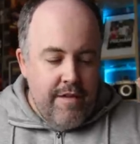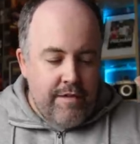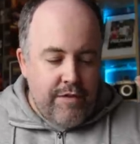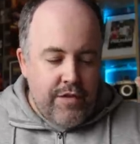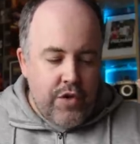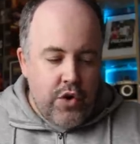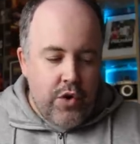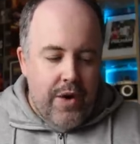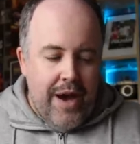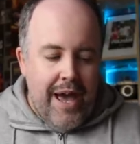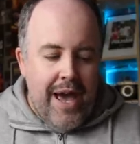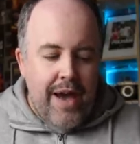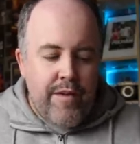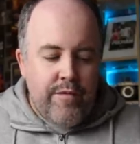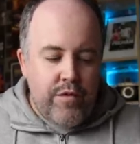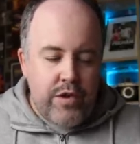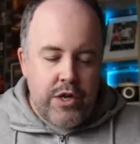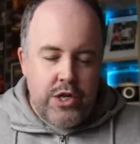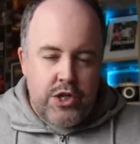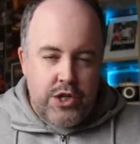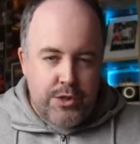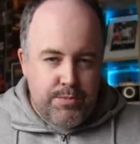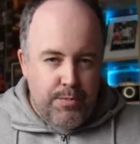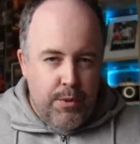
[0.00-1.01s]
for your
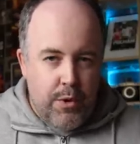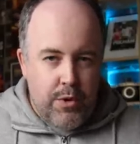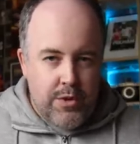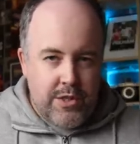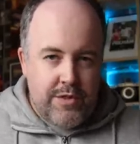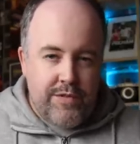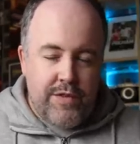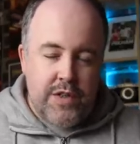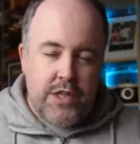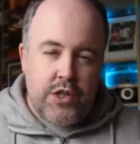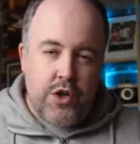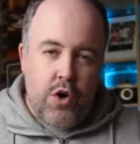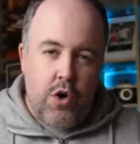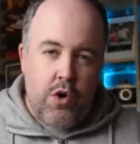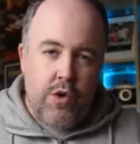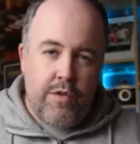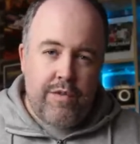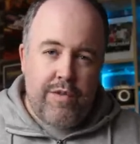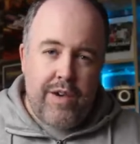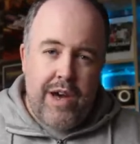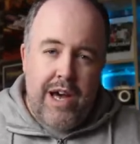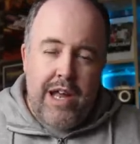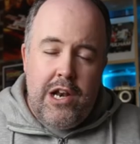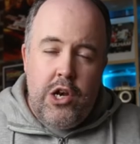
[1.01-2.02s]
average sports
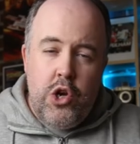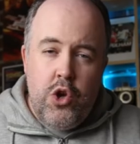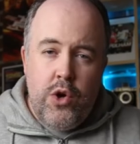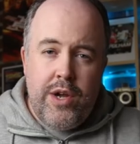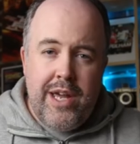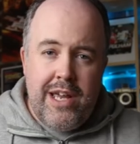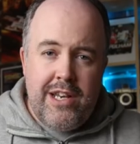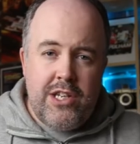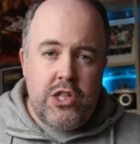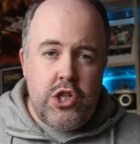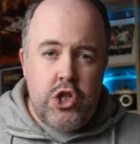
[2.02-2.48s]
photographer looking